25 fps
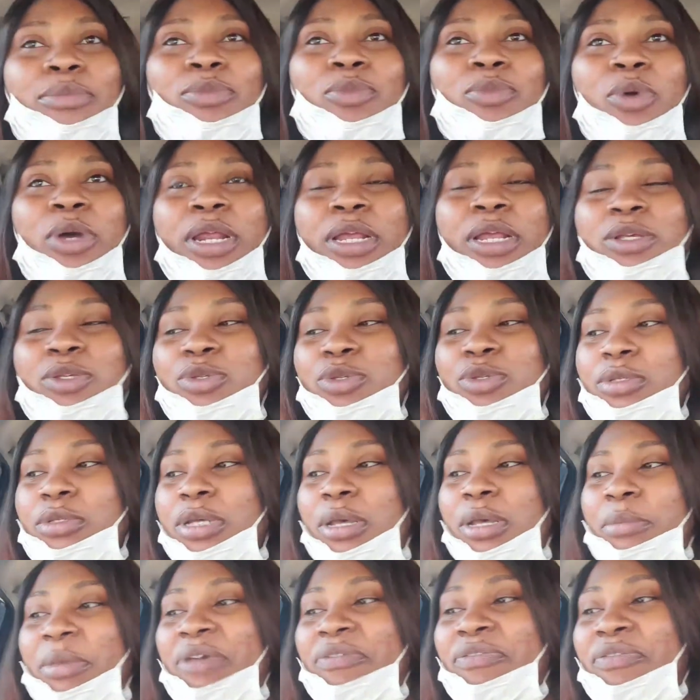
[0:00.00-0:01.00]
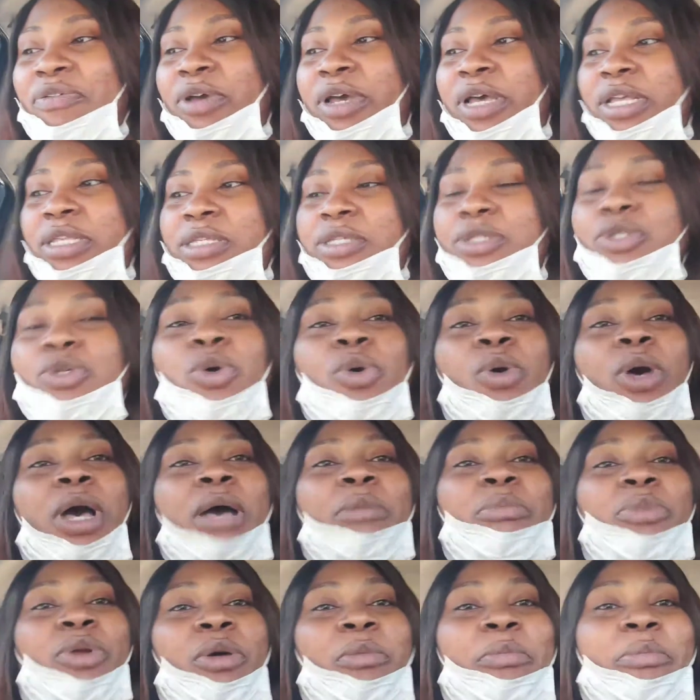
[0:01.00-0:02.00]
what else am I forgetting? So
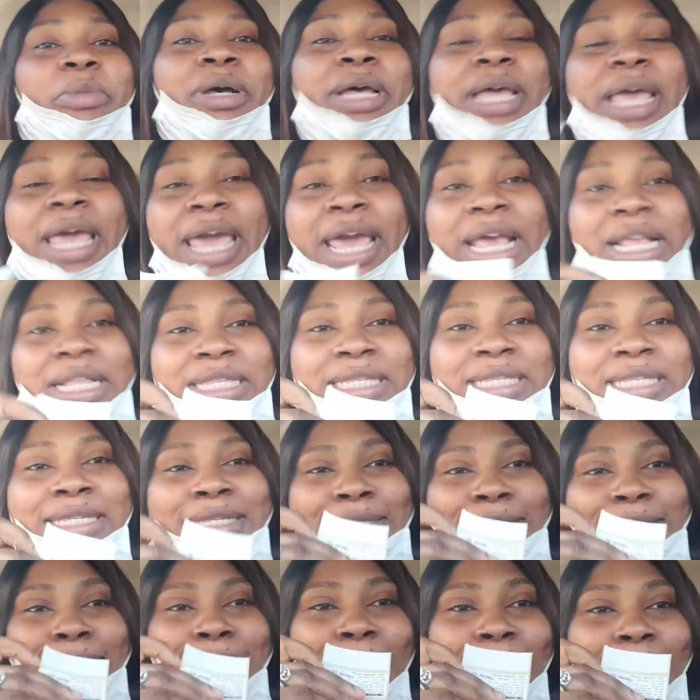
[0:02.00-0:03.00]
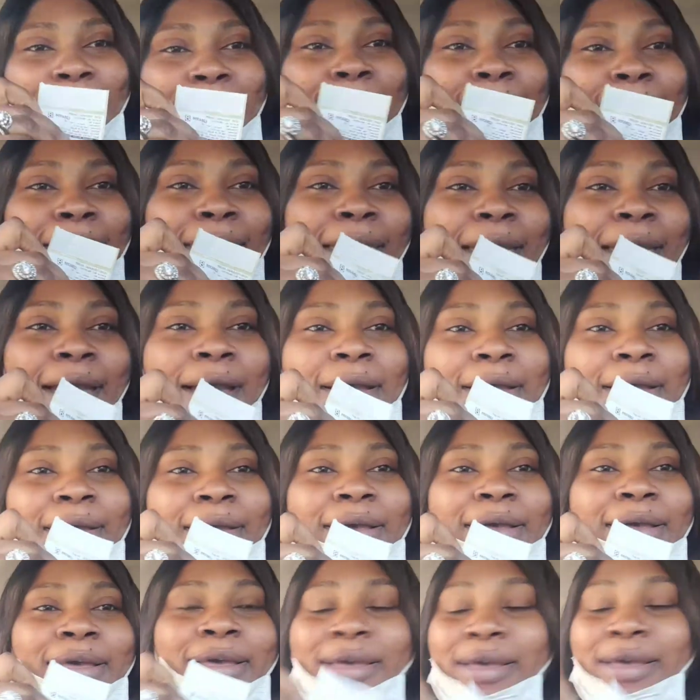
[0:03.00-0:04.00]
I'm number 8. Yeah,
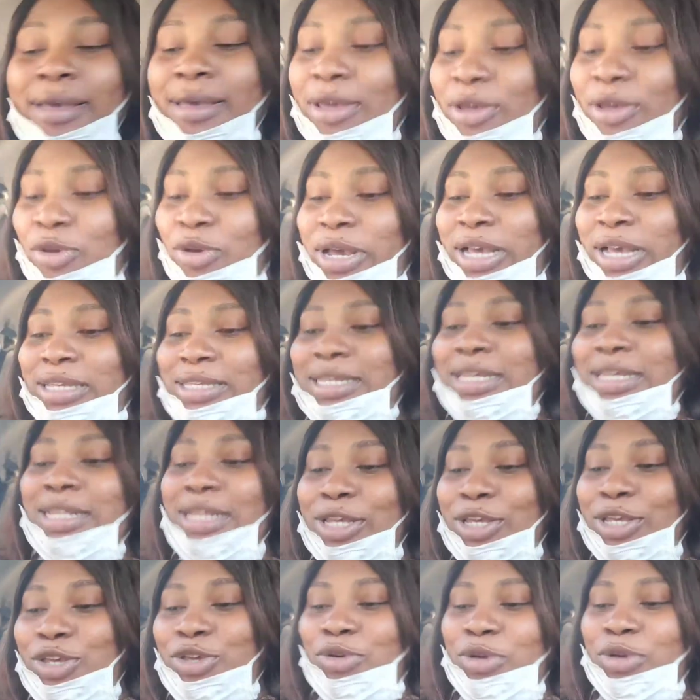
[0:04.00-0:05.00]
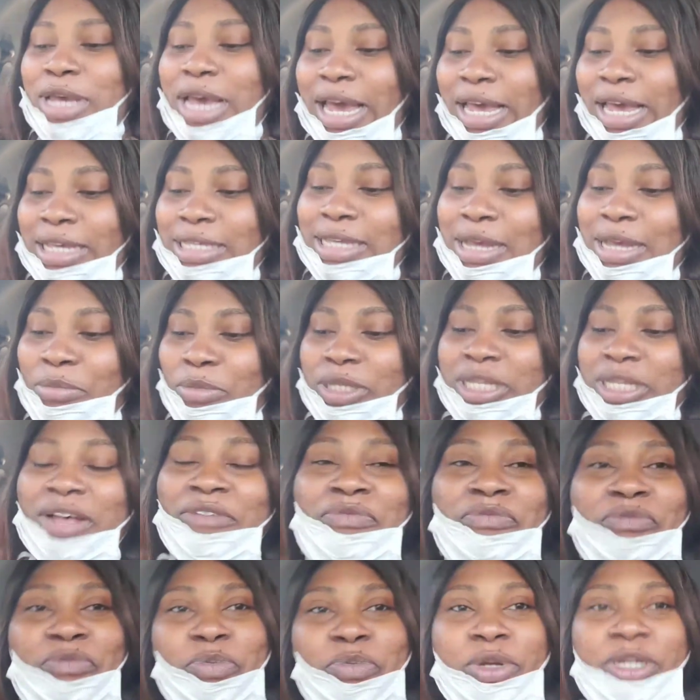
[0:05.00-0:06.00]
you can see the queue, guys. I must
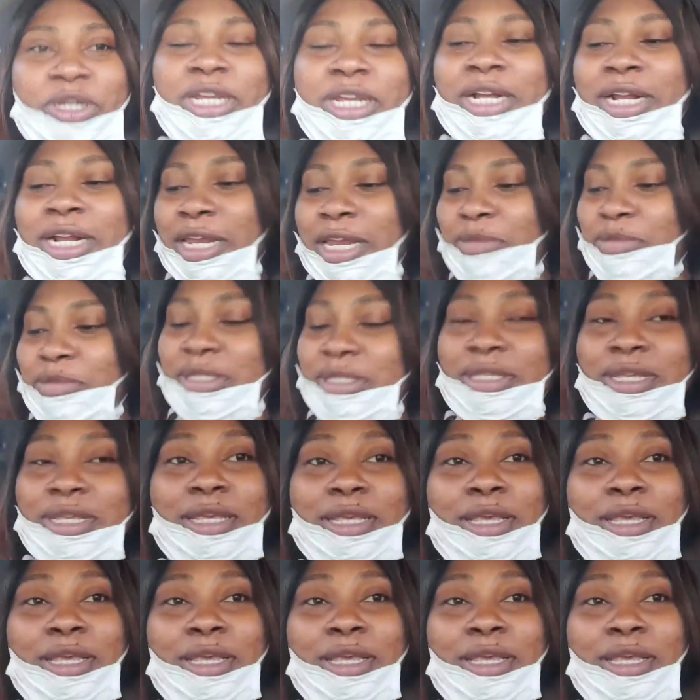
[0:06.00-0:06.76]
have put the clips. The